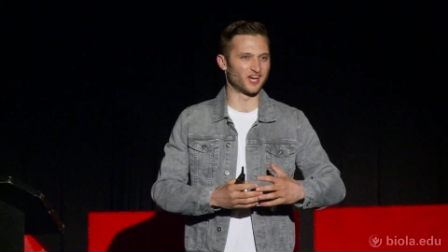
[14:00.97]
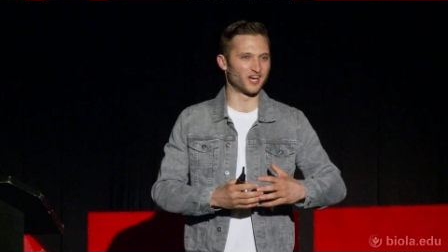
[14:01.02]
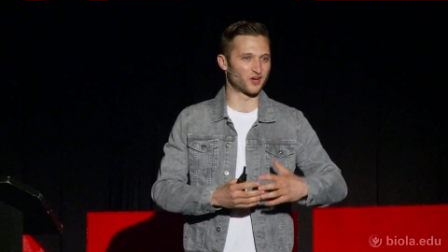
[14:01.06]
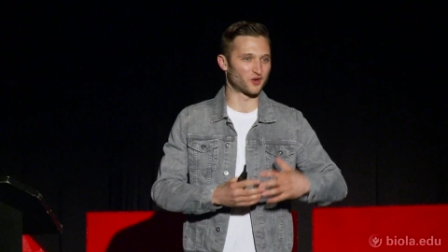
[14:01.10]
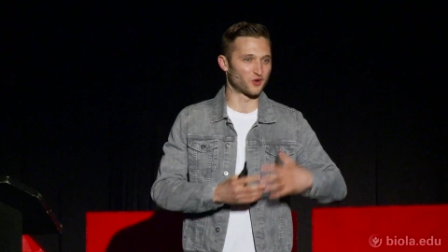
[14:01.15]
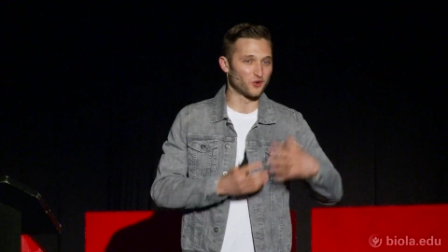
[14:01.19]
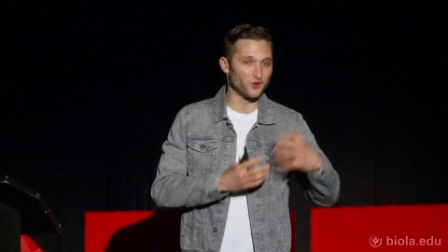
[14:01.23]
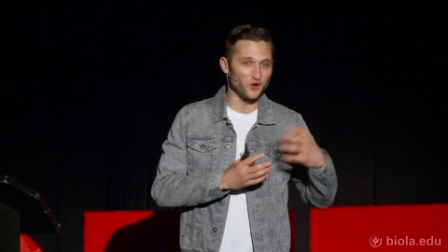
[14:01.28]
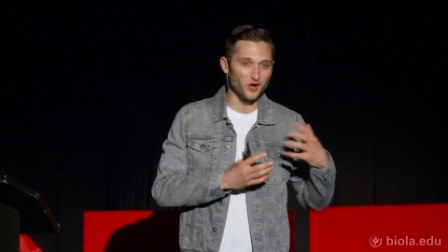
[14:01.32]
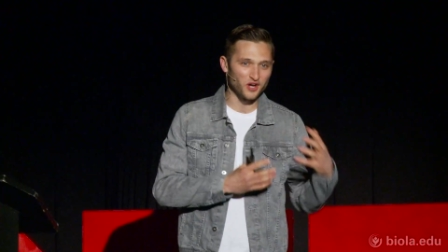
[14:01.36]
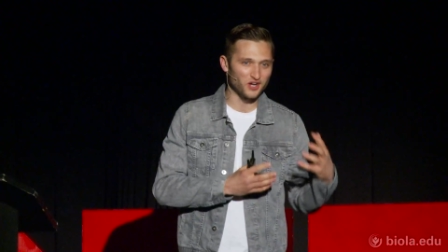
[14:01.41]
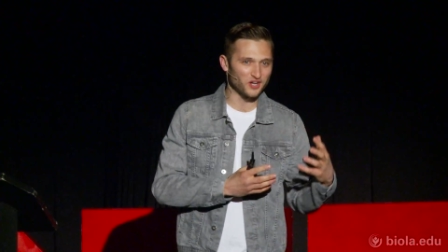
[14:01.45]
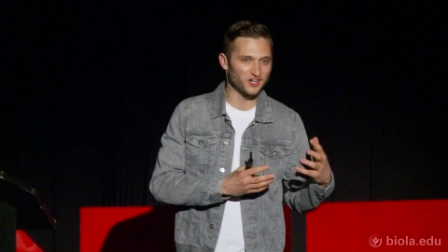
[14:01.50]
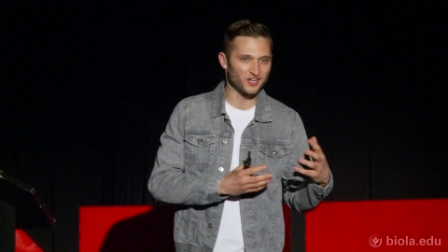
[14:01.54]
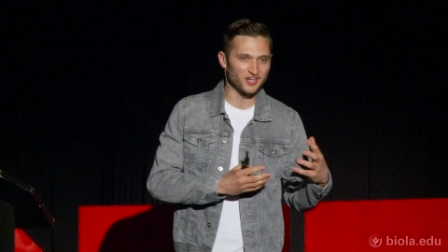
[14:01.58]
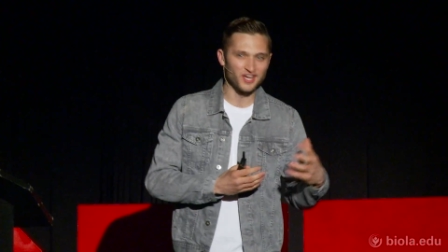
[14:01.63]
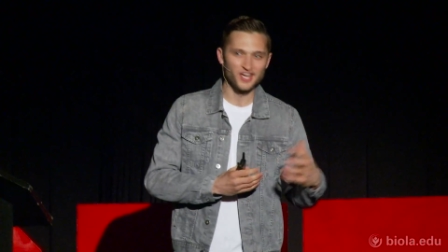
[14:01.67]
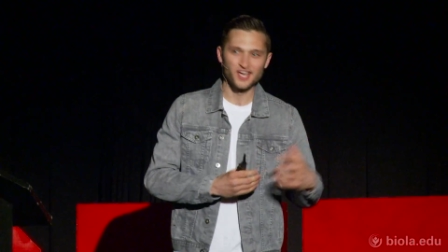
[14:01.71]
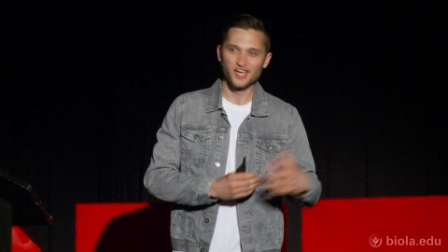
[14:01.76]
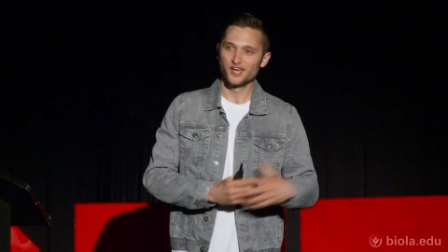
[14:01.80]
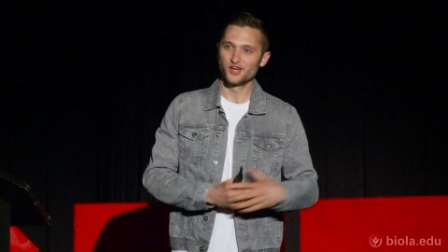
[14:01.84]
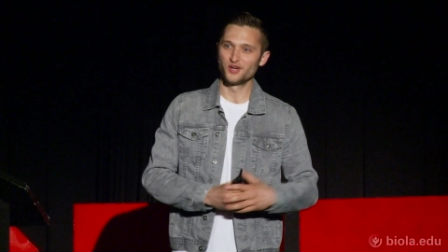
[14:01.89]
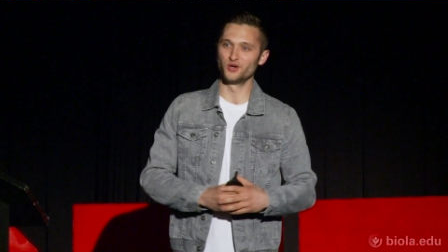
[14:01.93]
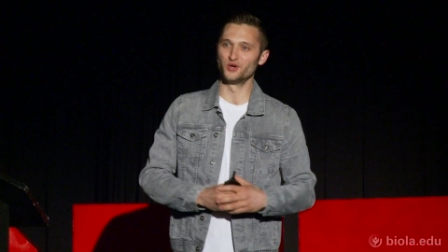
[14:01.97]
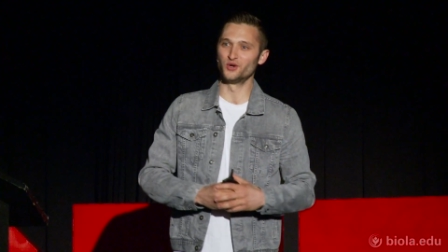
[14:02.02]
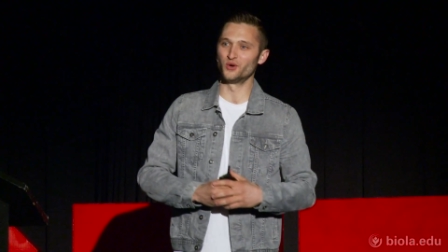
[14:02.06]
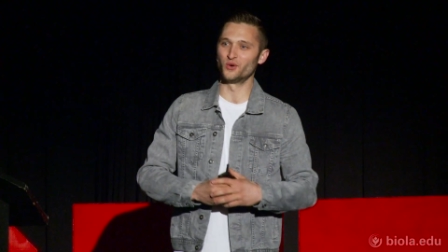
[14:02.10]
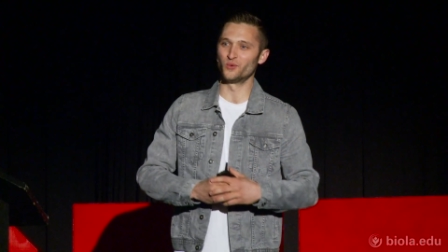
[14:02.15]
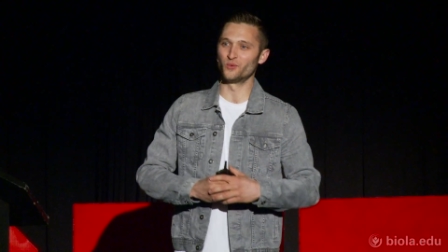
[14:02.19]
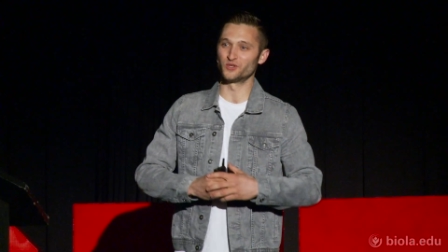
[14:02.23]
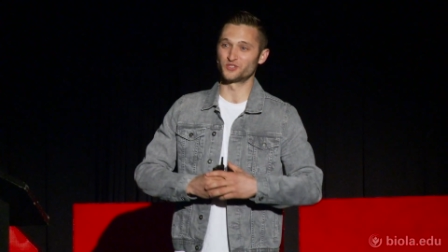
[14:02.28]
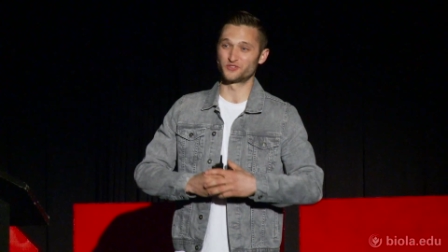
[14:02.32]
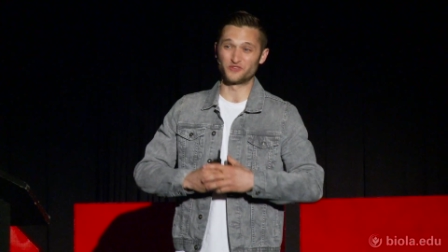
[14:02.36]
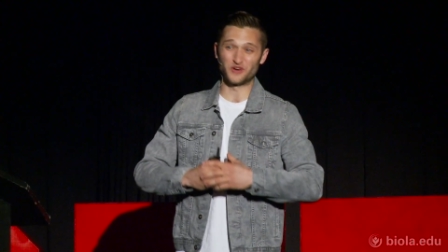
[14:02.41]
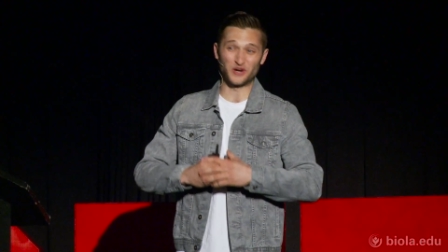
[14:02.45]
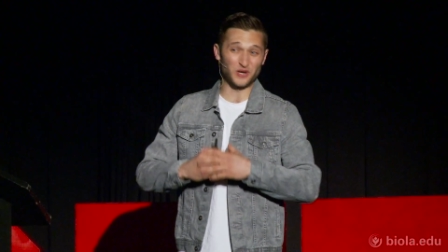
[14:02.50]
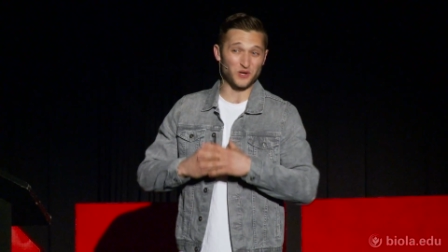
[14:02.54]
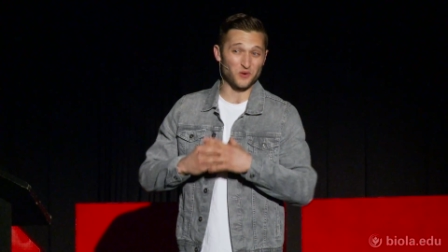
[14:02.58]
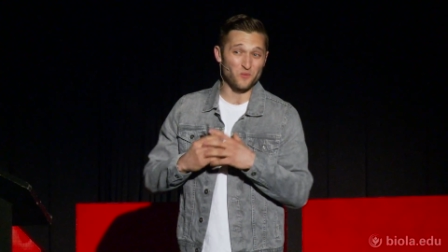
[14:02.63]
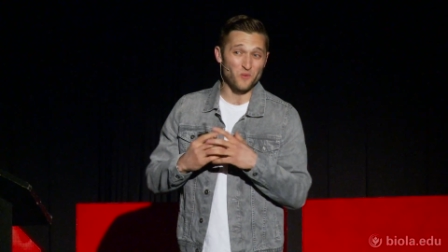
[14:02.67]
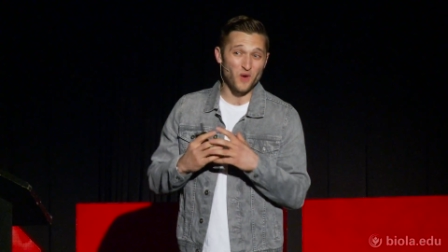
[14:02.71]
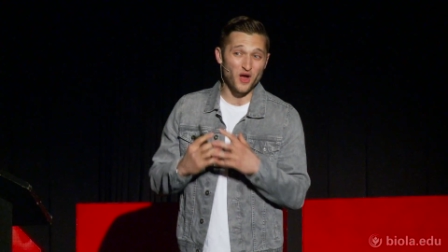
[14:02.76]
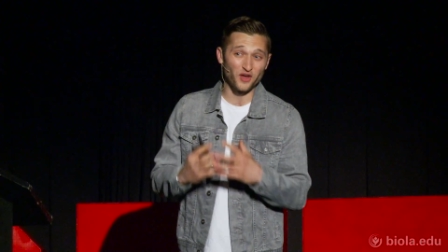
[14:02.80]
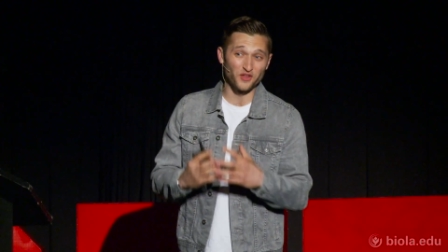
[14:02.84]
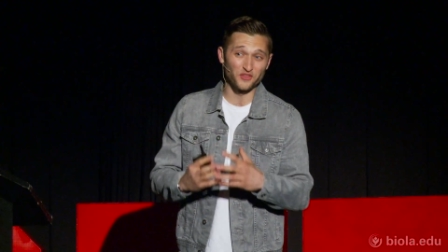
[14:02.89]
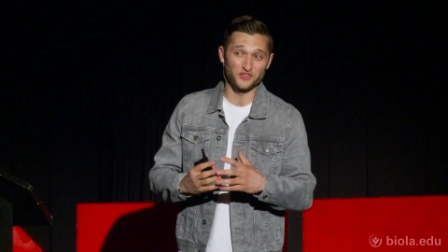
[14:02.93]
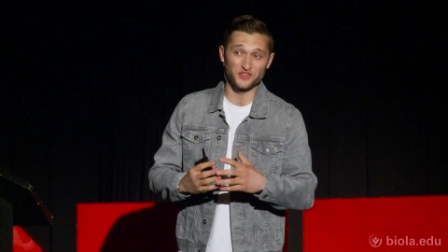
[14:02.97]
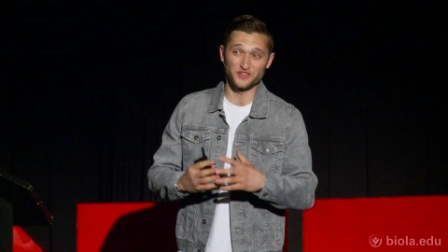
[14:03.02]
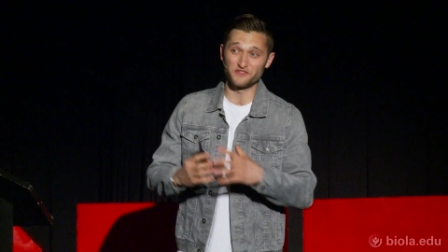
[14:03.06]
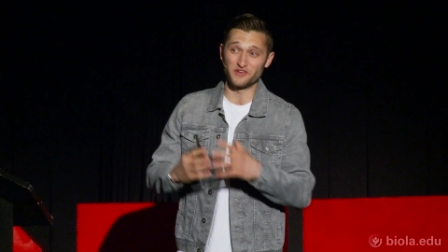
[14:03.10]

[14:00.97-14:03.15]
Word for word: a crook, who was very wealthy,